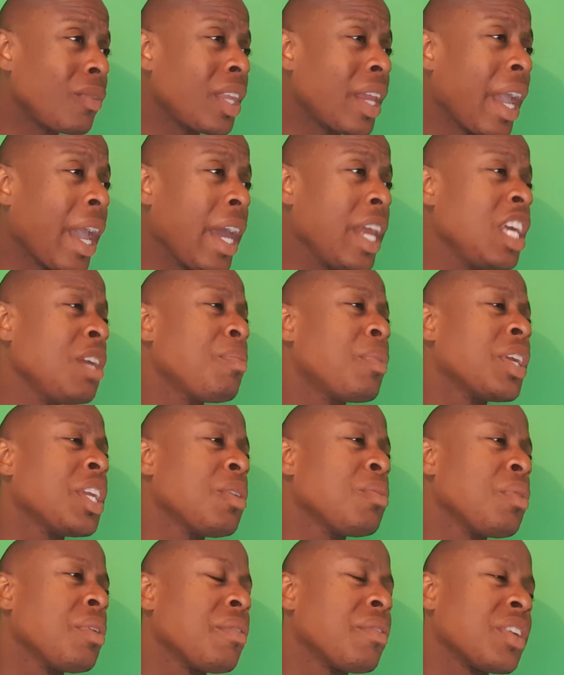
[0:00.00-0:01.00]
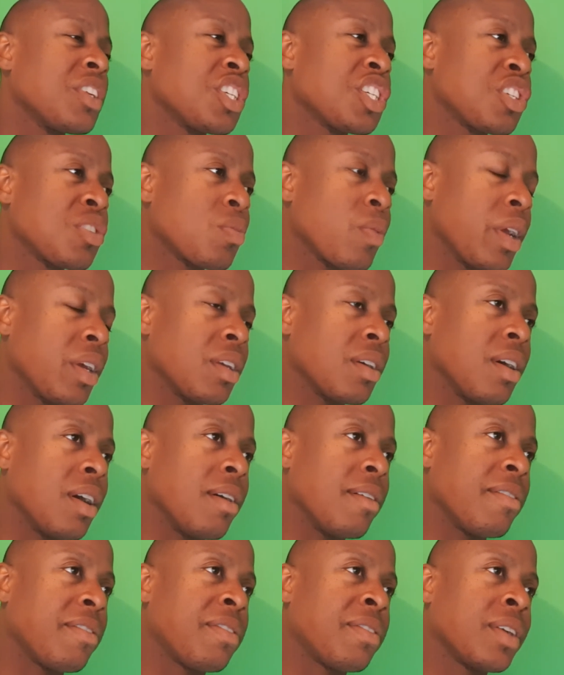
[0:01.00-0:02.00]
anybody with a shred
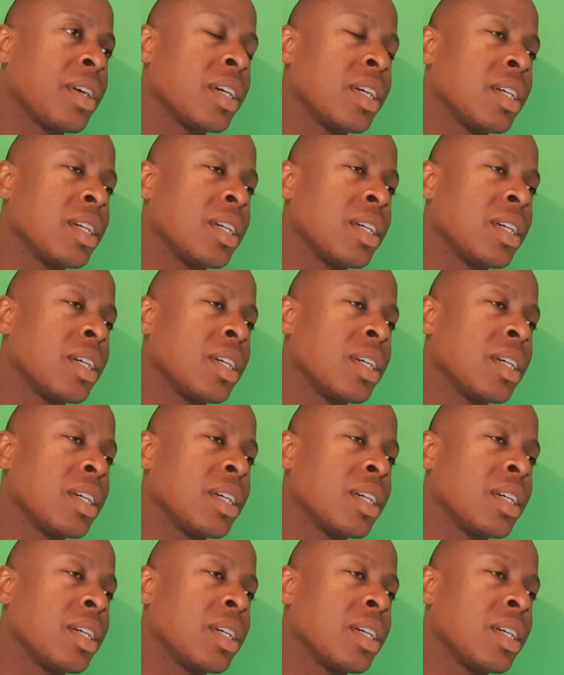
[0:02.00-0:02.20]
of,